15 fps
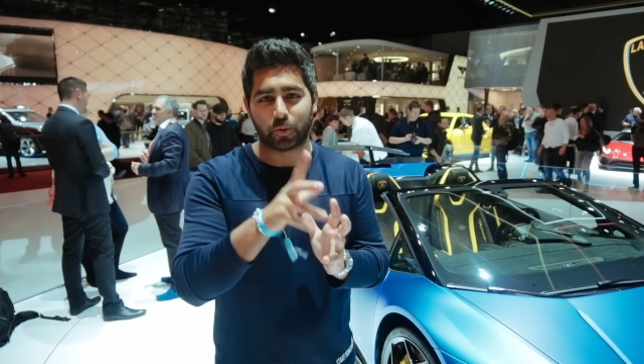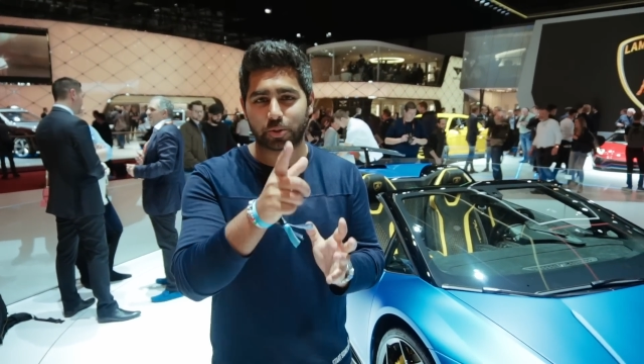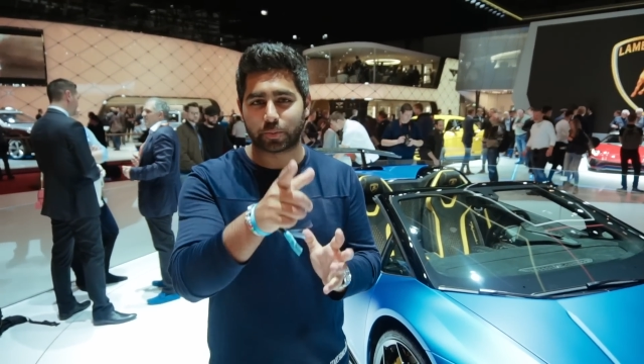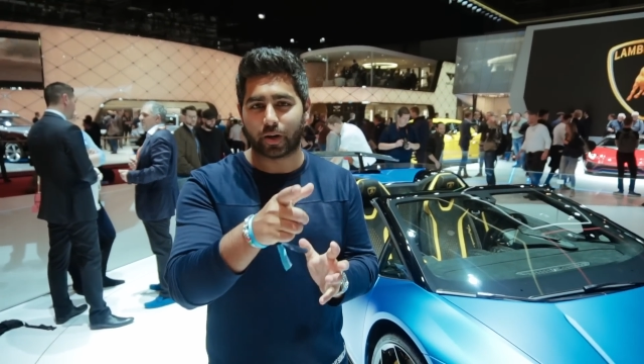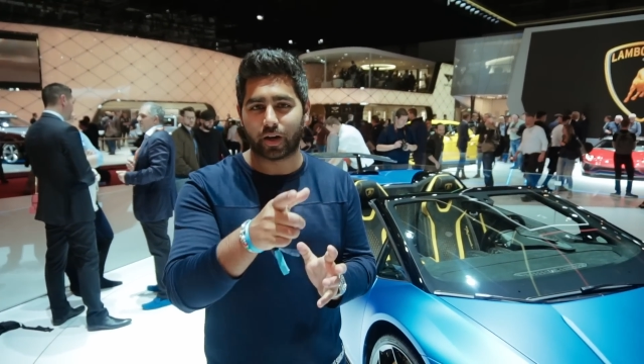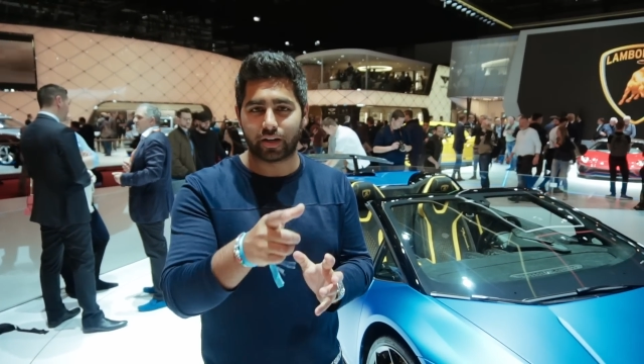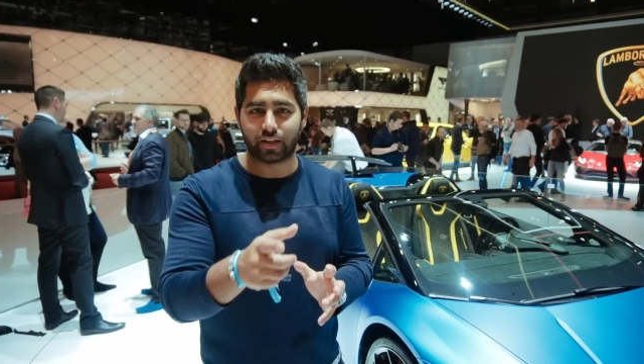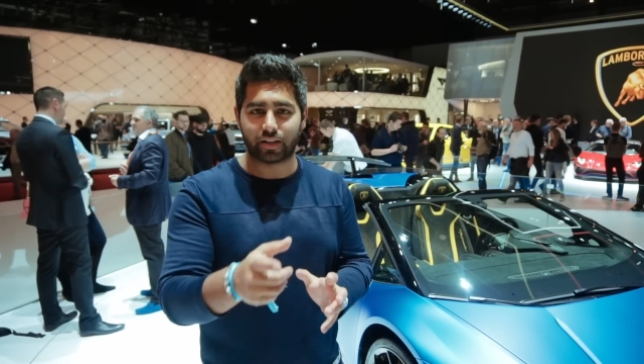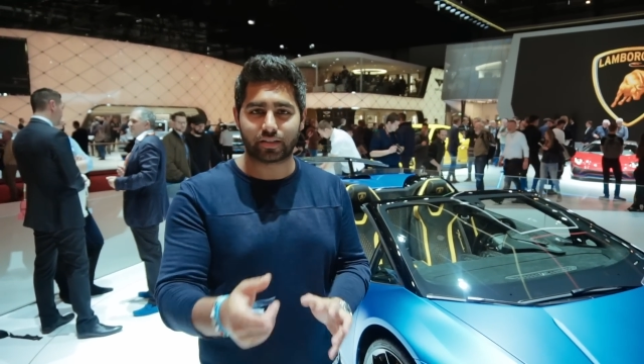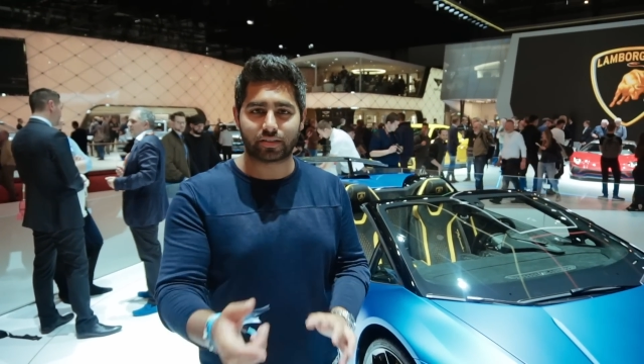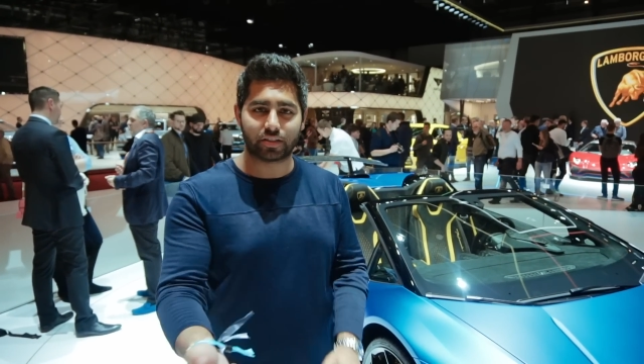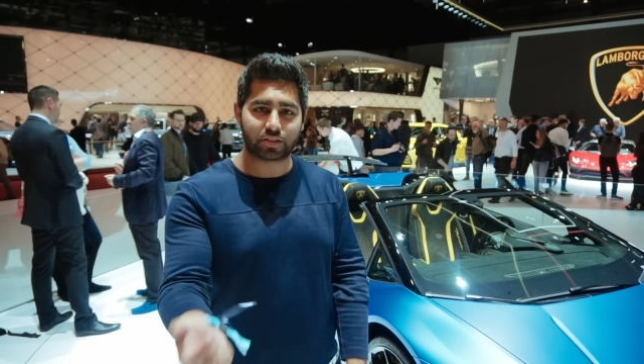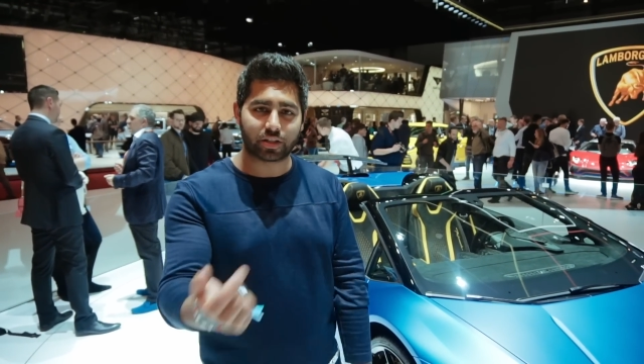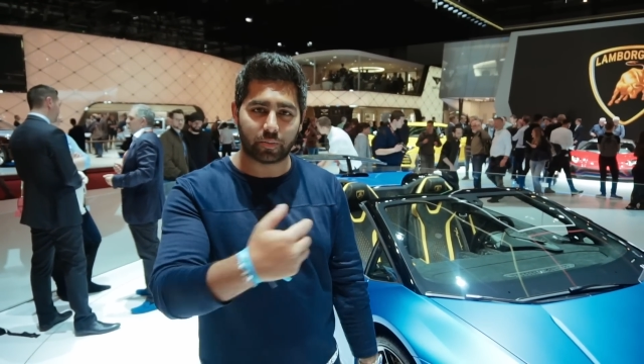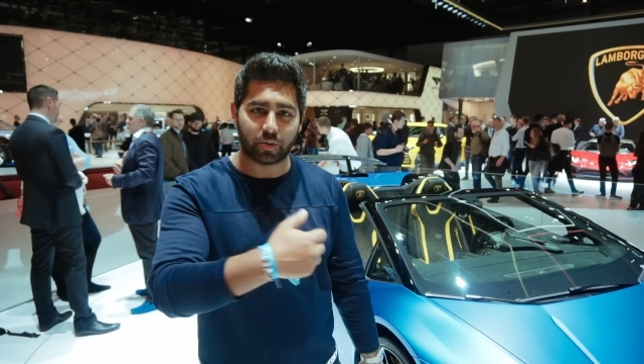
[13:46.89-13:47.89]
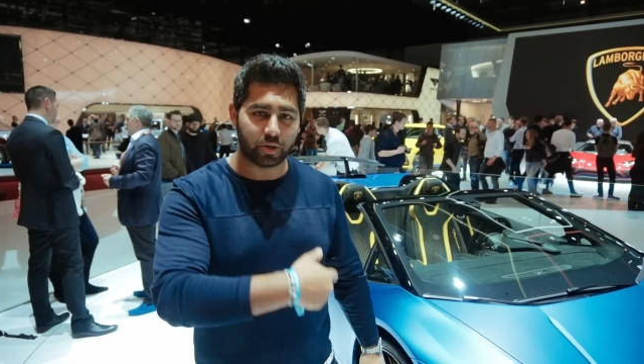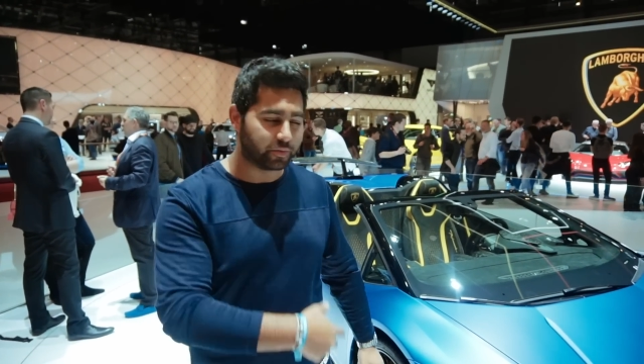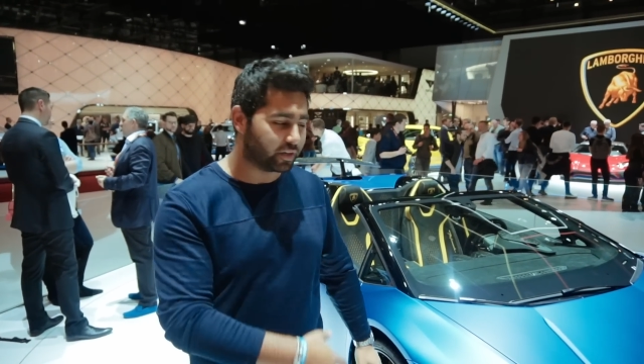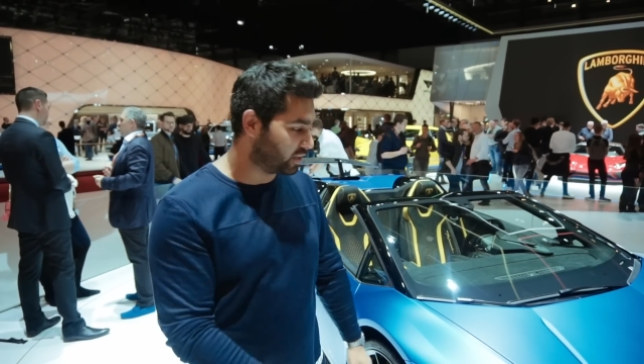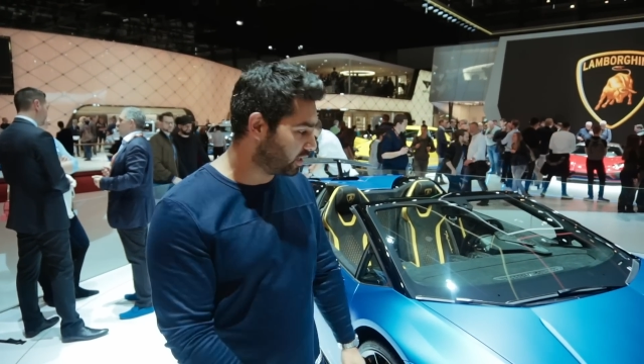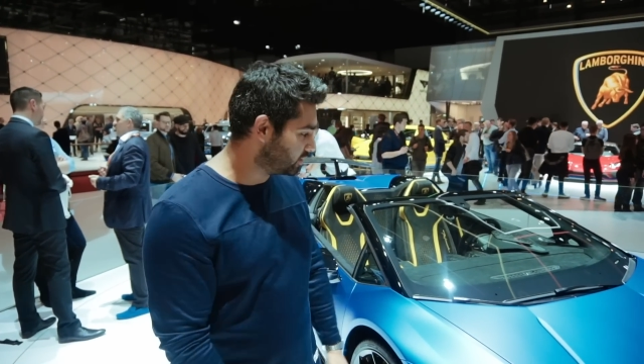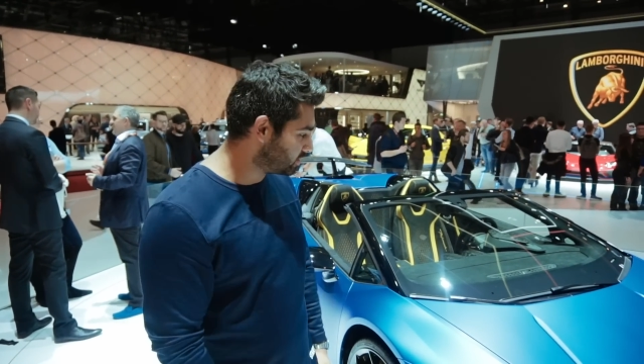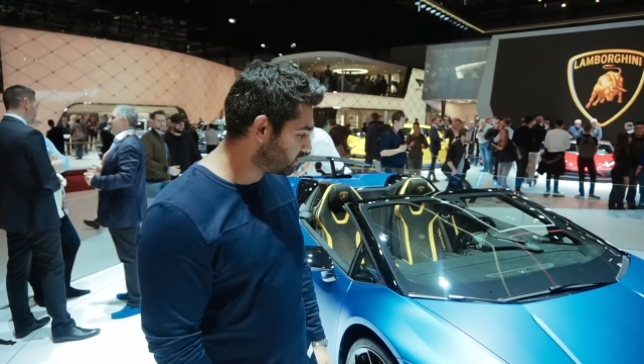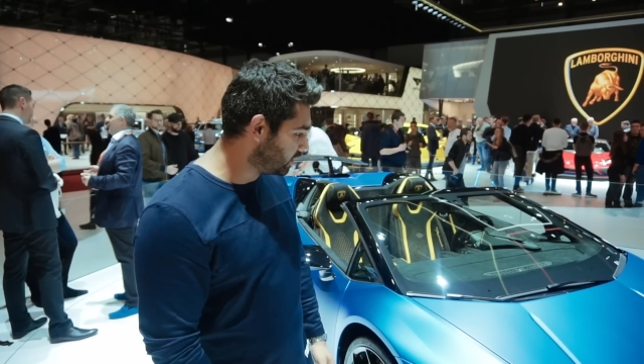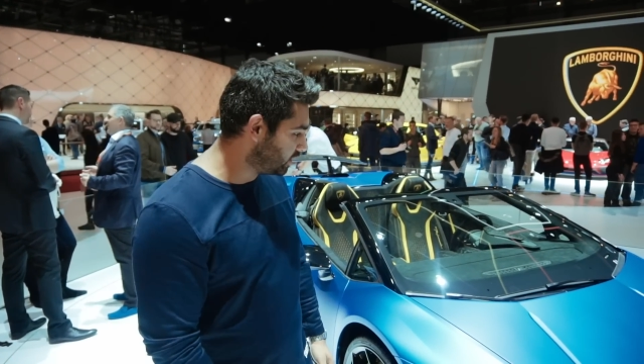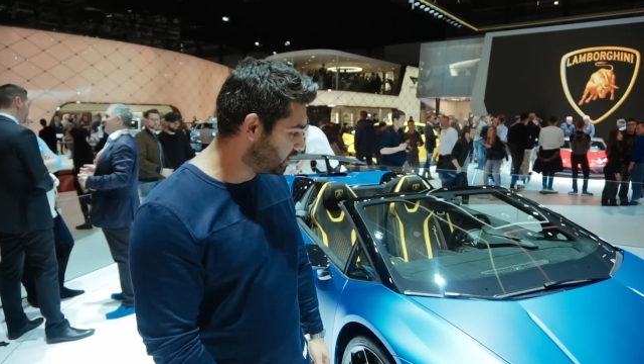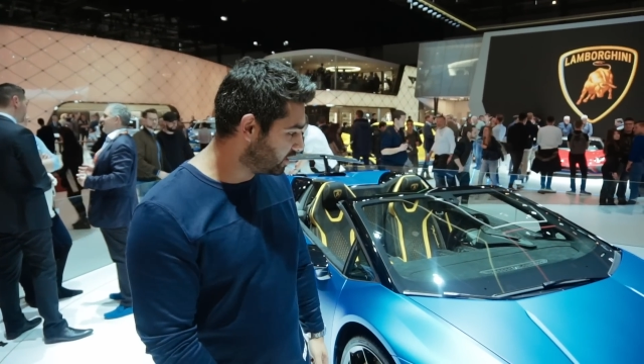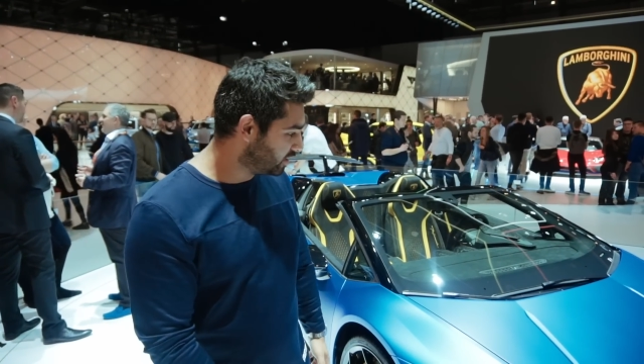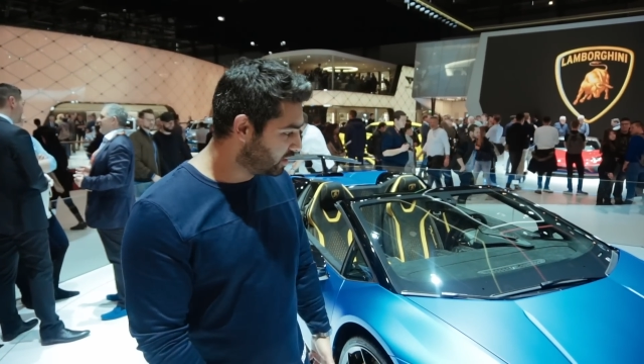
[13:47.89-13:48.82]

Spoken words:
Porsche behind us. Just come over and seen